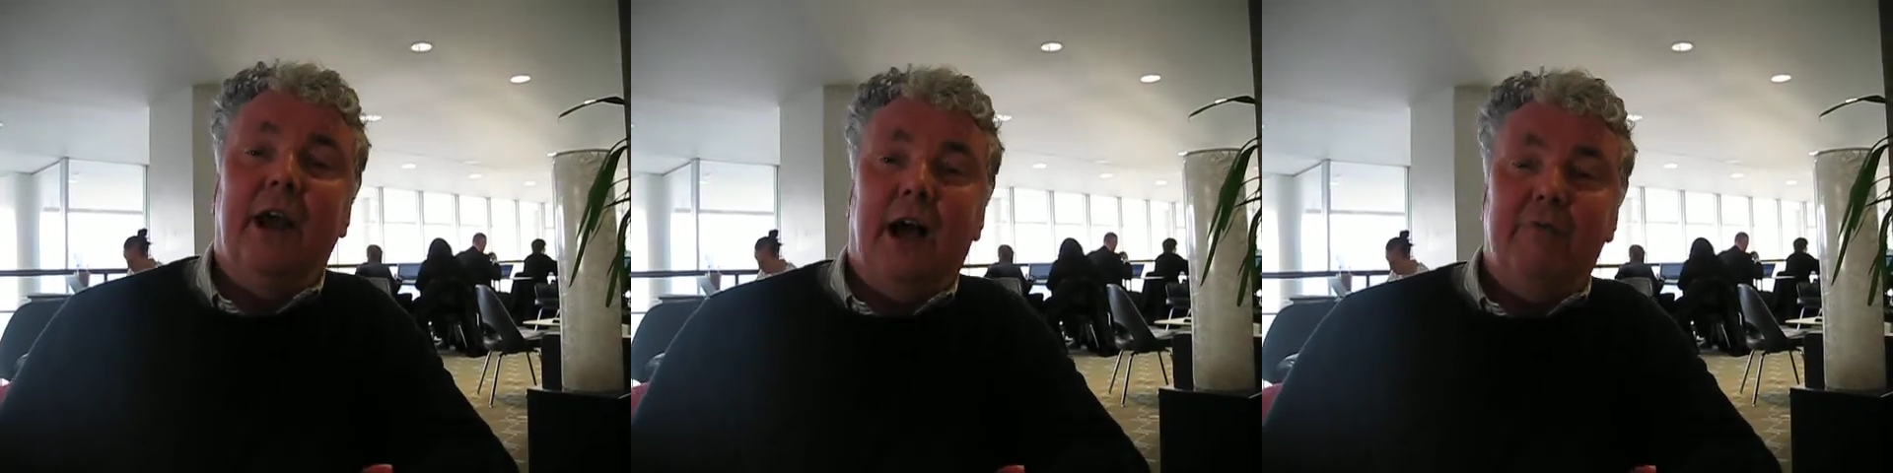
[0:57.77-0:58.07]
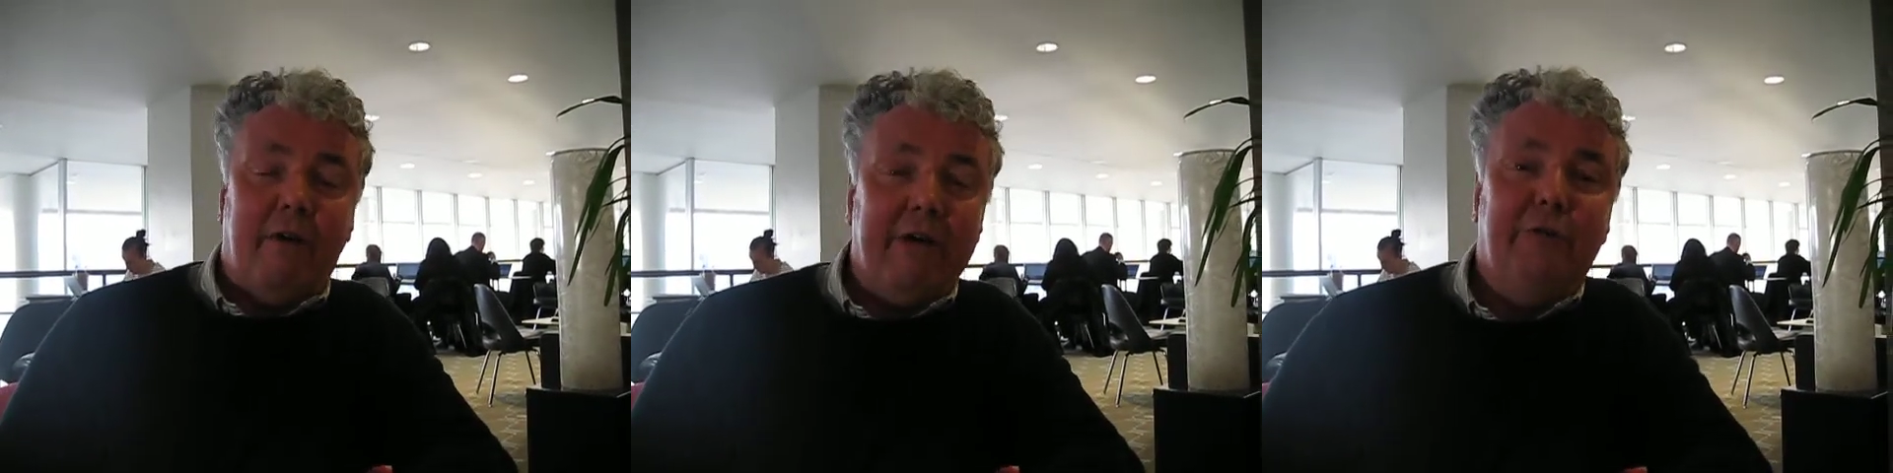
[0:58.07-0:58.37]
uh,
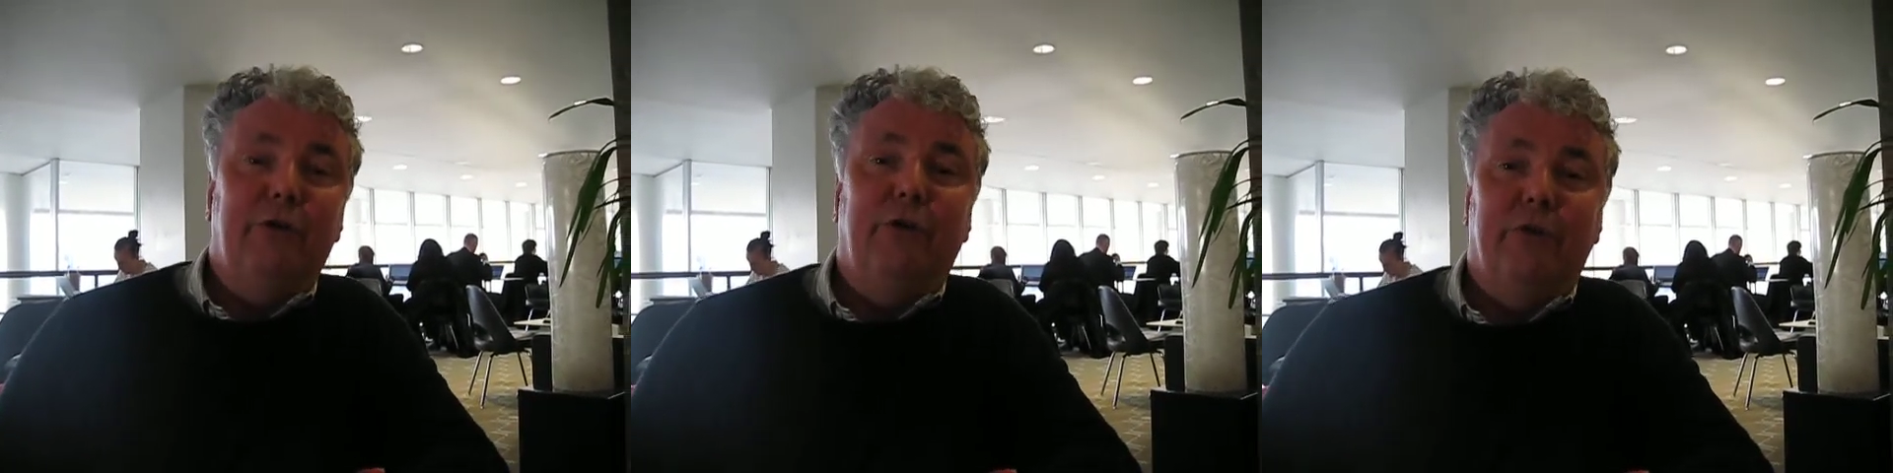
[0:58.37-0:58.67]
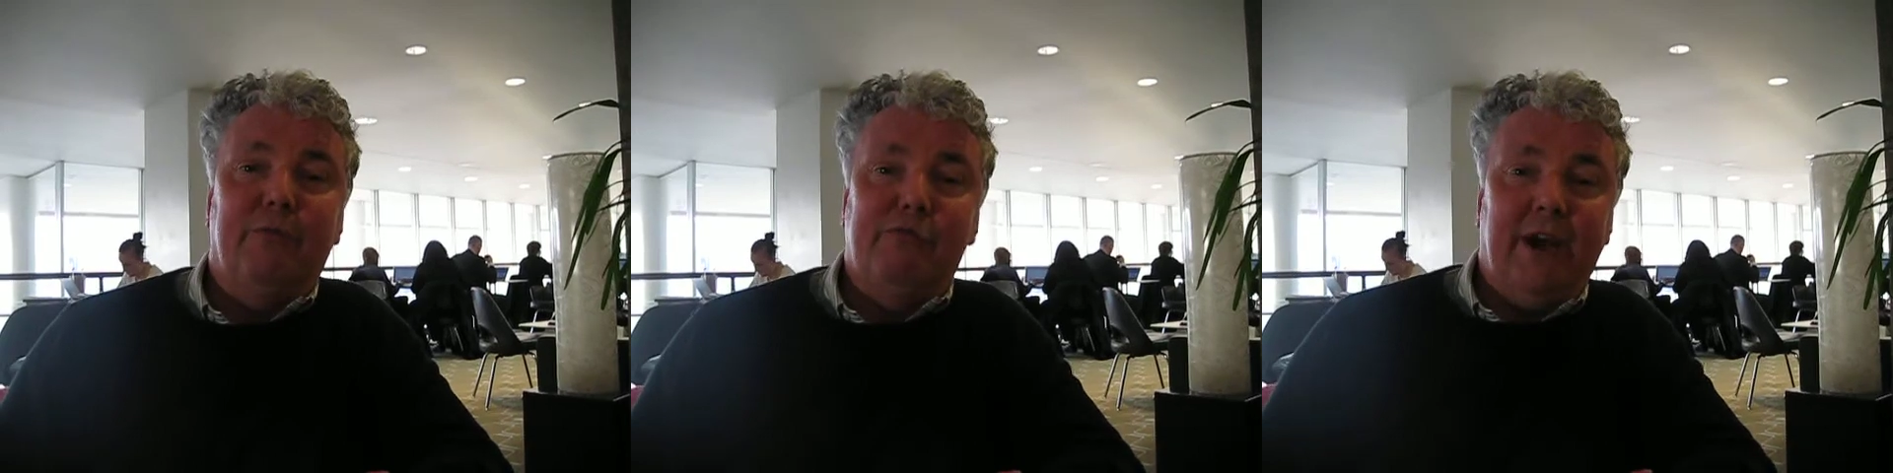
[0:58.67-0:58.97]
very few of
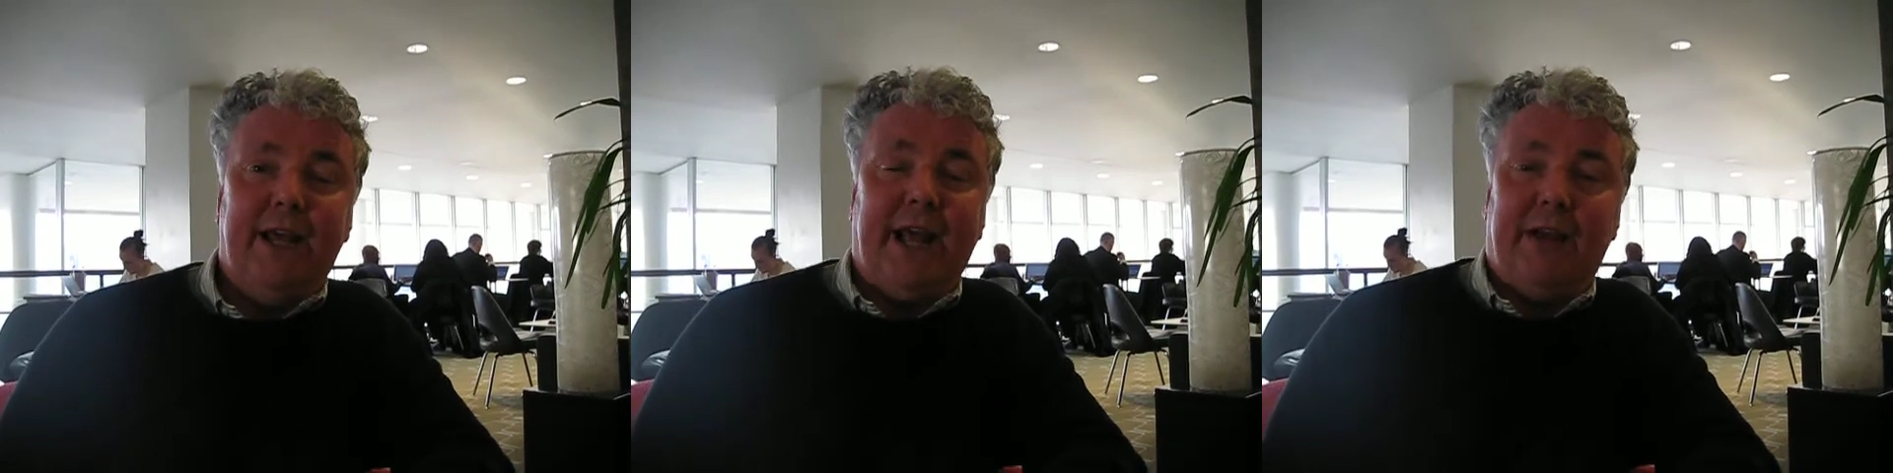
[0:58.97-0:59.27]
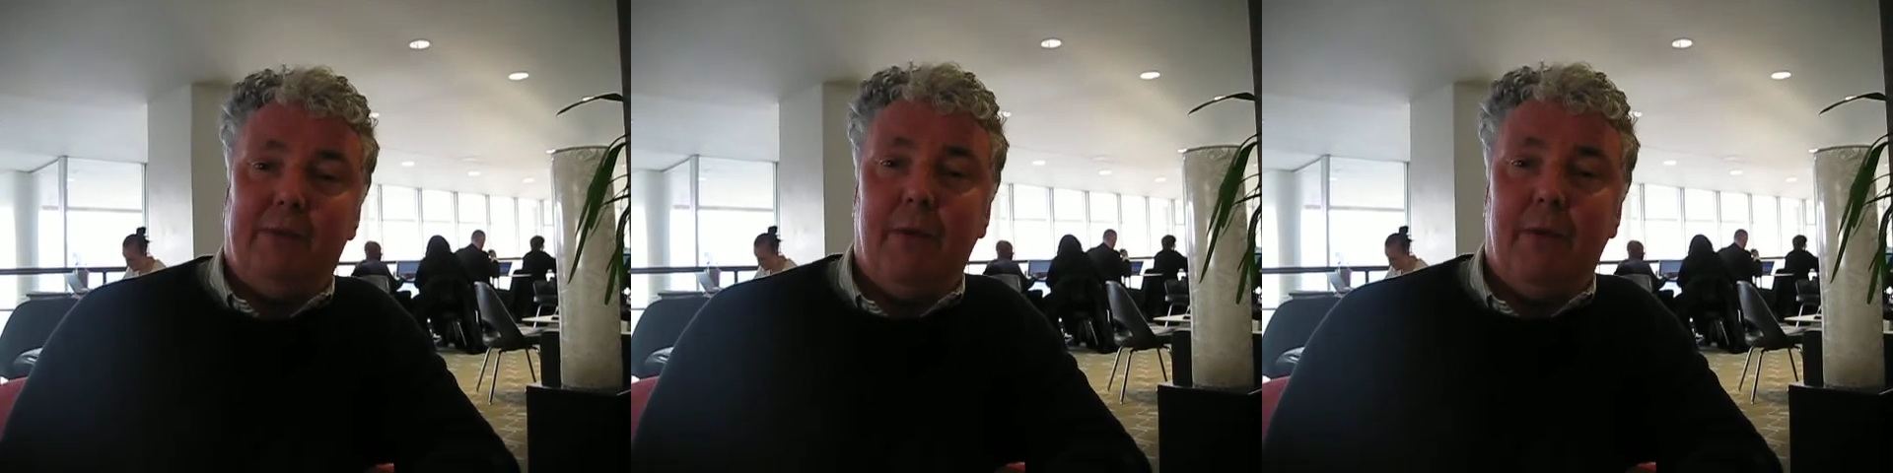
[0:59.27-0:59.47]
them really had a